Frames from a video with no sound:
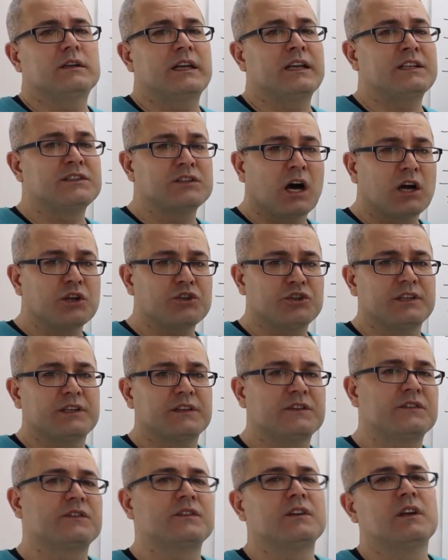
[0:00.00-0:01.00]

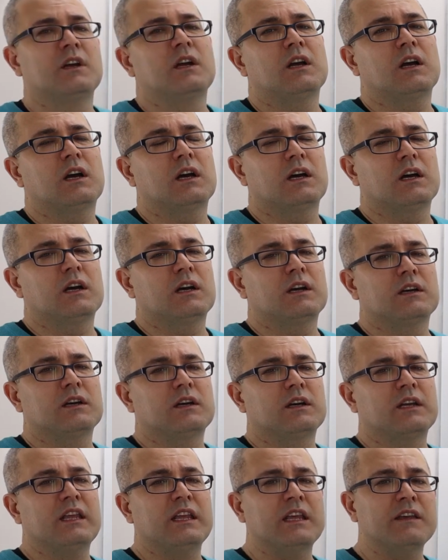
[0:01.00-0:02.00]
exogenous
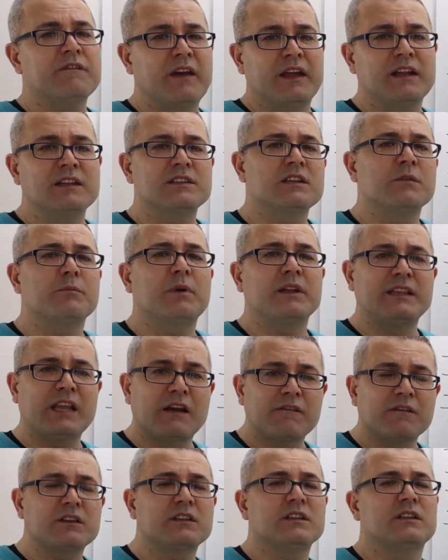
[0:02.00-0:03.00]
events, but
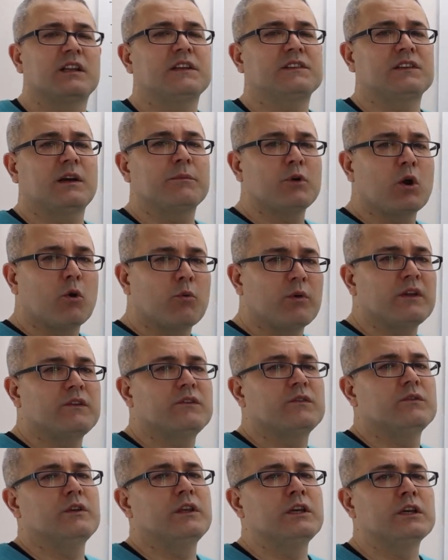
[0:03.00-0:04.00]
nevertheless, I'm
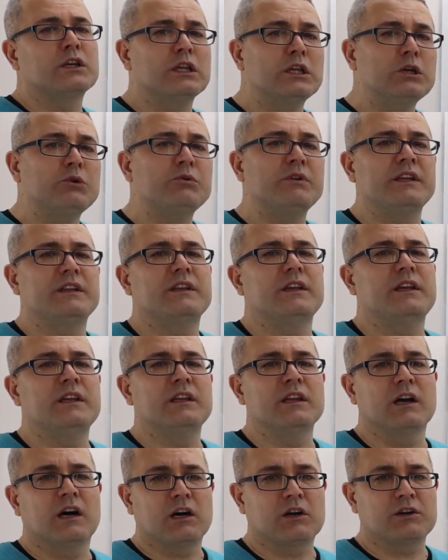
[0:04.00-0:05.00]
going to include it
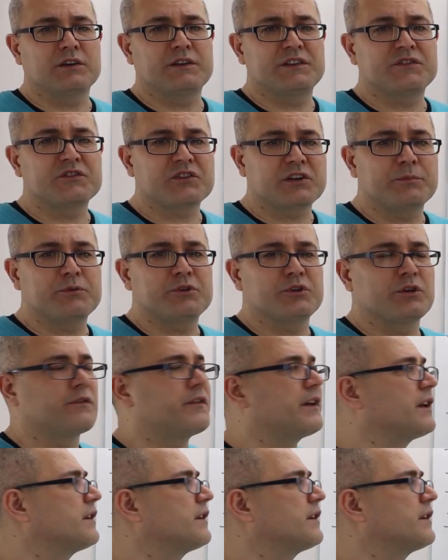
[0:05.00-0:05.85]
in our description of